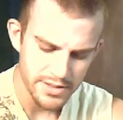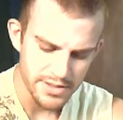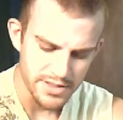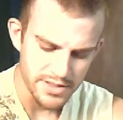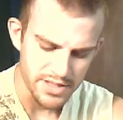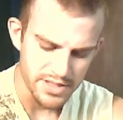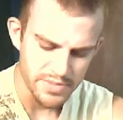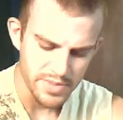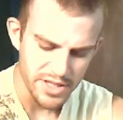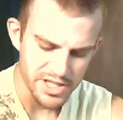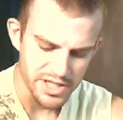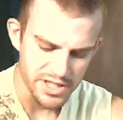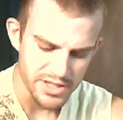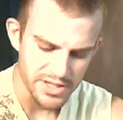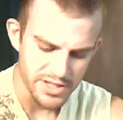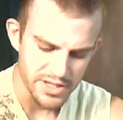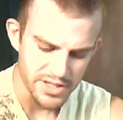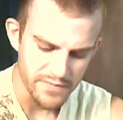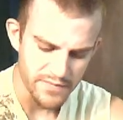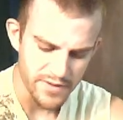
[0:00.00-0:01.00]

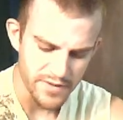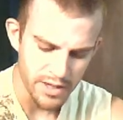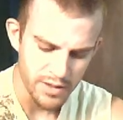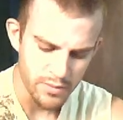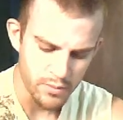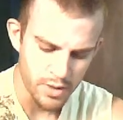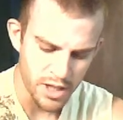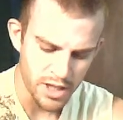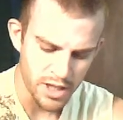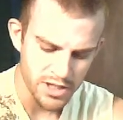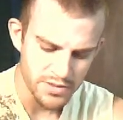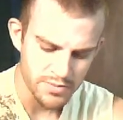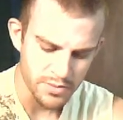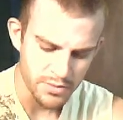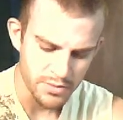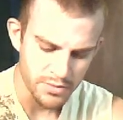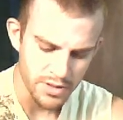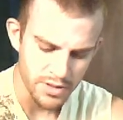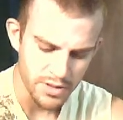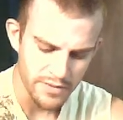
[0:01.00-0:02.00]
suspicious, and very
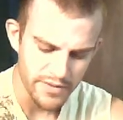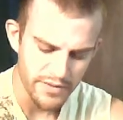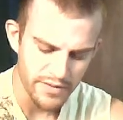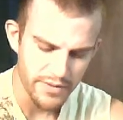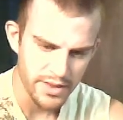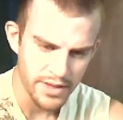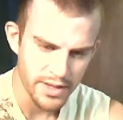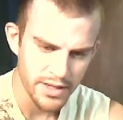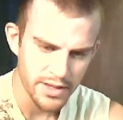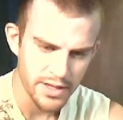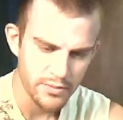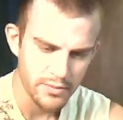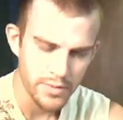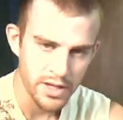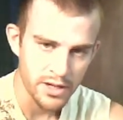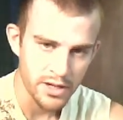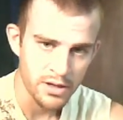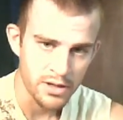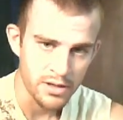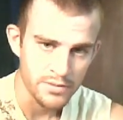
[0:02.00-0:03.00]
watchful of everything that
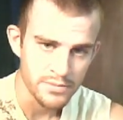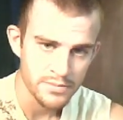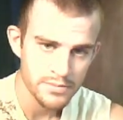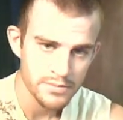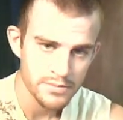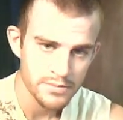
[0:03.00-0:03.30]
went on.